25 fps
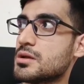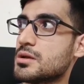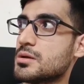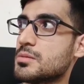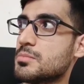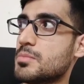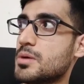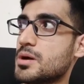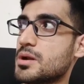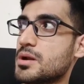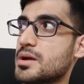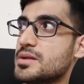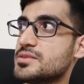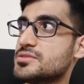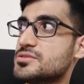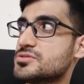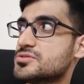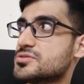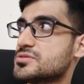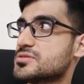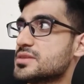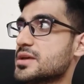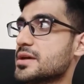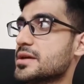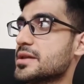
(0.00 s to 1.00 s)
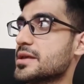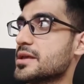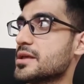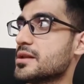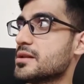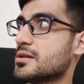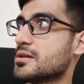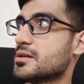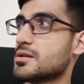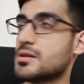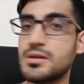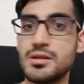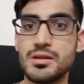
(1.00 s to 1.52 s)
But I just said
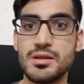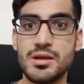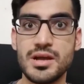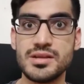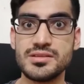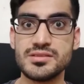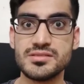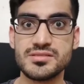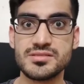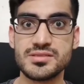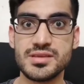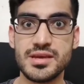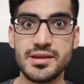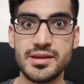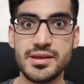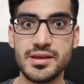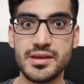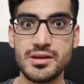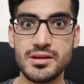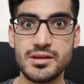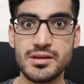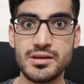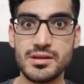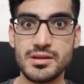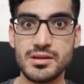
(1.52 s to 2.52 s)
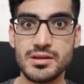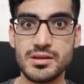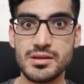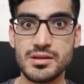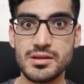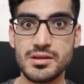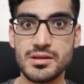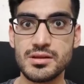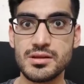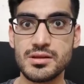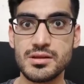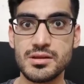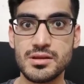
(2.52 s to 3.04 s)
it.
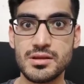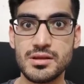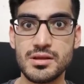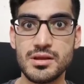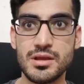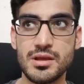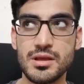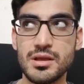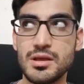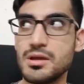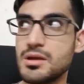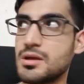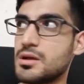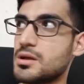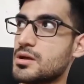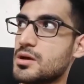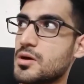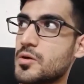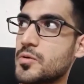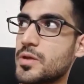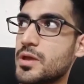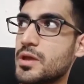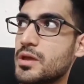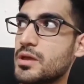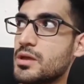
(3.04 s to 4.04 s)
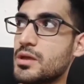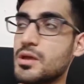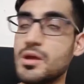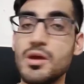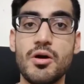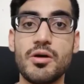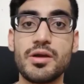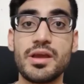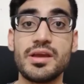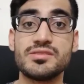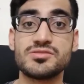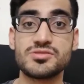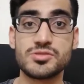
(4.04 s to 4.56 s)
Okay,
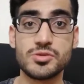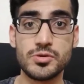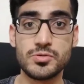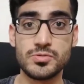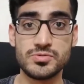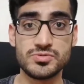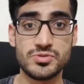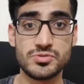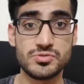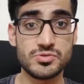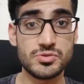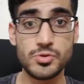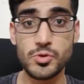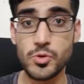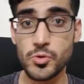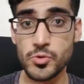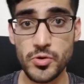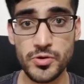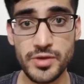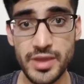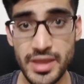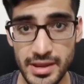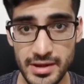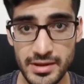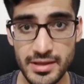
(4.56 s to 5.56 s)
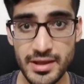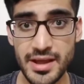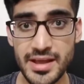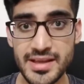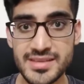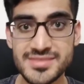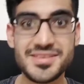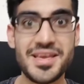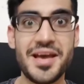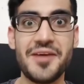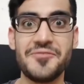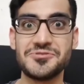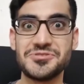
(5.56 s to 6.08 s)
so no cocaine,
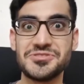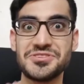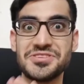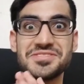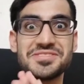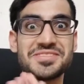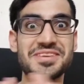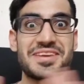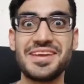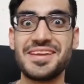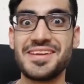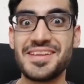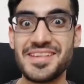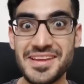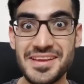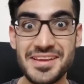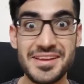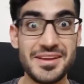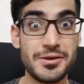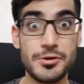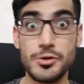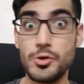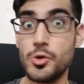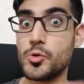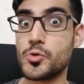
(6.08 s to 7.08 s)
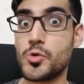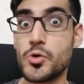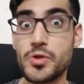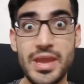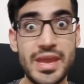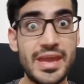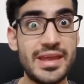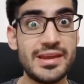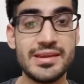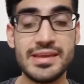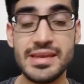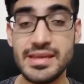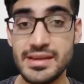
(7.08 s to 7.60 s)
guys. I was just kidding, no
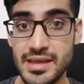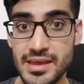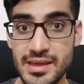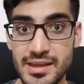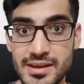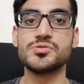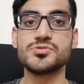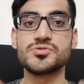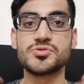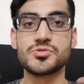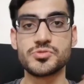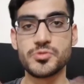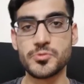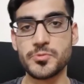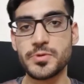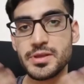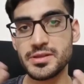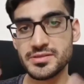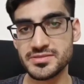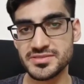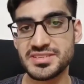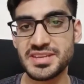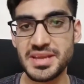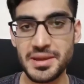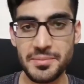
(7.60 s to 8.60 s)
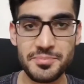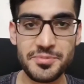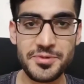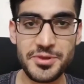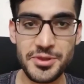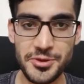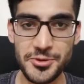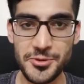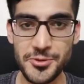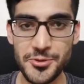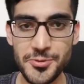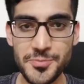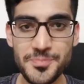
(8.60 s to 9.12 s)
cocaine needed. So the real step
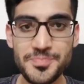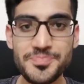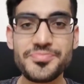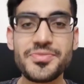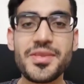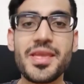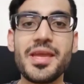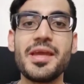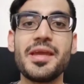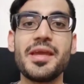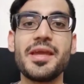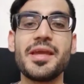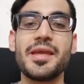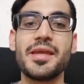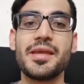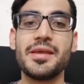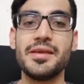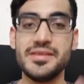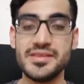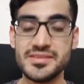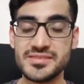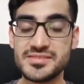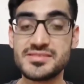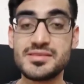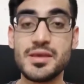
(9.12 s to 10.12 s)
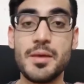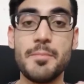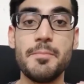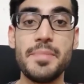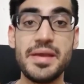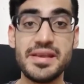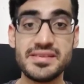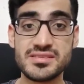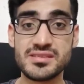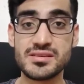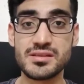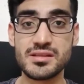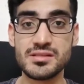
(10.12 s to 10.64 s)
two is
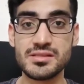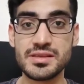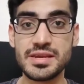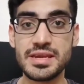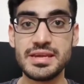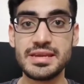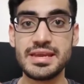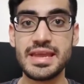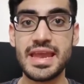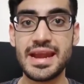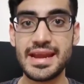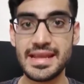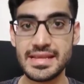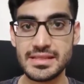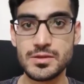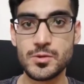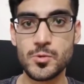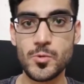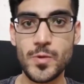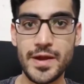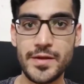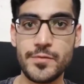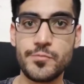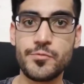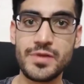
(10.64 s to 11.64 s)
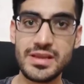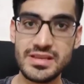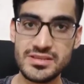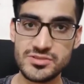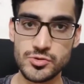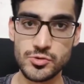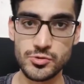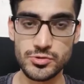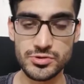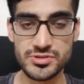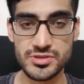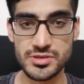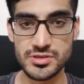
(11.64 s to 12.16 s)
basically getting the right
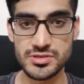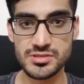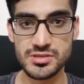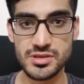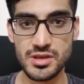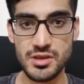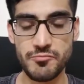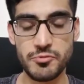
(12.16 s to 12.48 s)
resources.